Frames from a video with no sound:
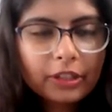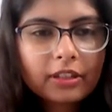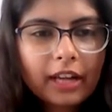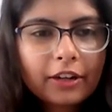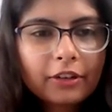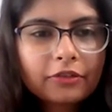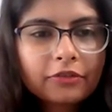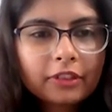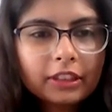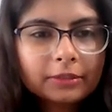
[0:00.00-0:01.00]
kind
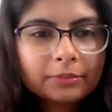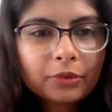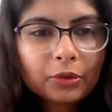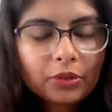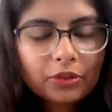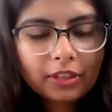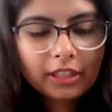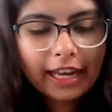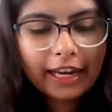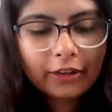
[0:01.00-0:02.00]
of throws
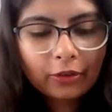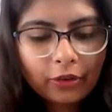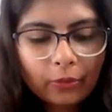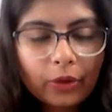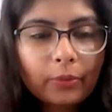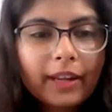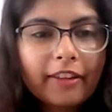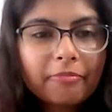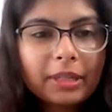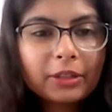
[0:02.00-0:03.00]
light on what we
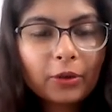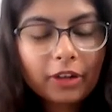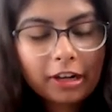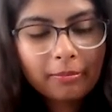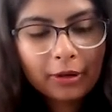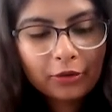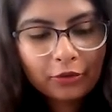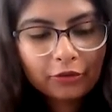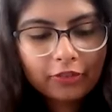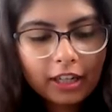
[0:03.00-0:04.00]
have been talking about
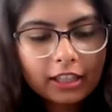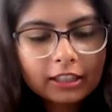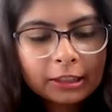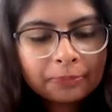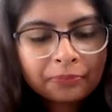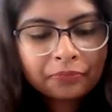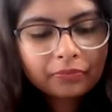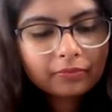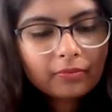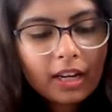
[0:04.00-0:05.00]
so far.
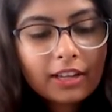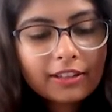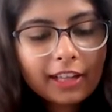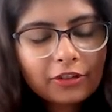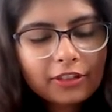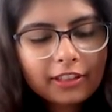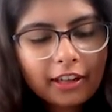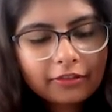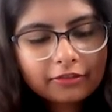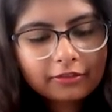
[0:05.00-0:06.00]
Such is
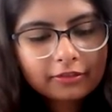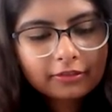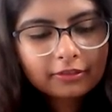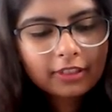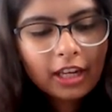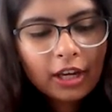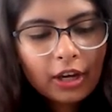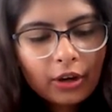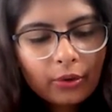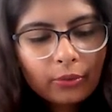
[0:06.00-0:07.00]
love.
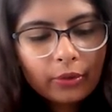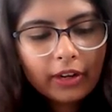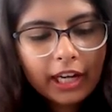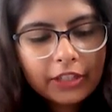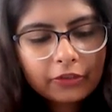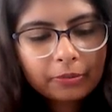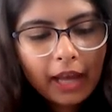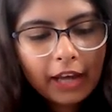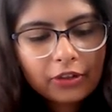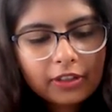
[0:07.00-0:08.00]
We rise from
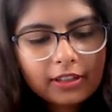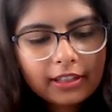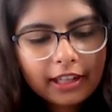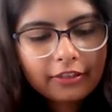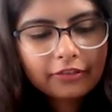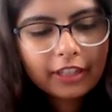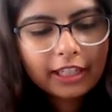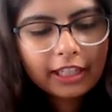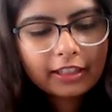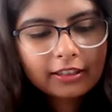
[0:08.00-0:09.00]
ashes like a
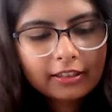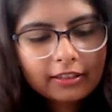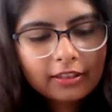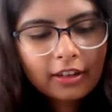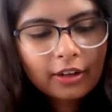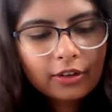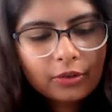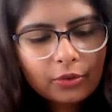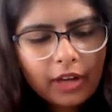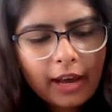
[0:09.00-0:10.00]
phoenix,
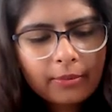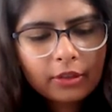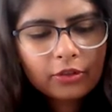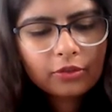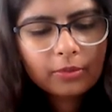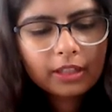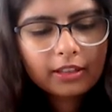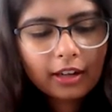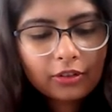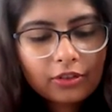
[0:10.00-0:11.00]
too damaged to be
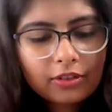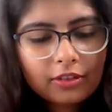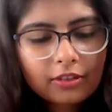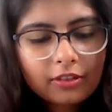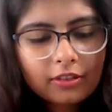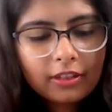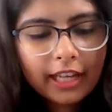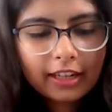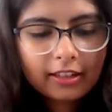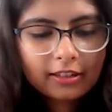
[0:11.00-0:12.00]
touched,
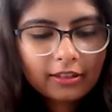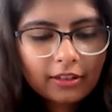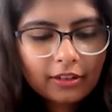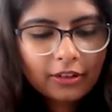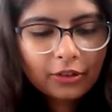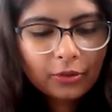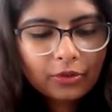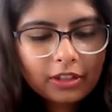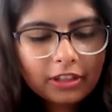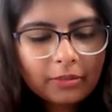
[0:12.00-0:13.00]
yet too
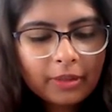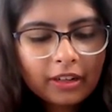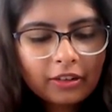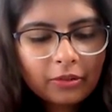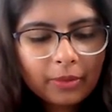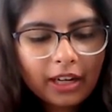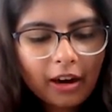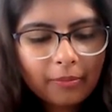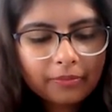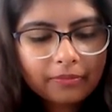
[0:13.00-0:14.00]
determined to
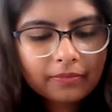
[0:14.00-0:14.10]
become.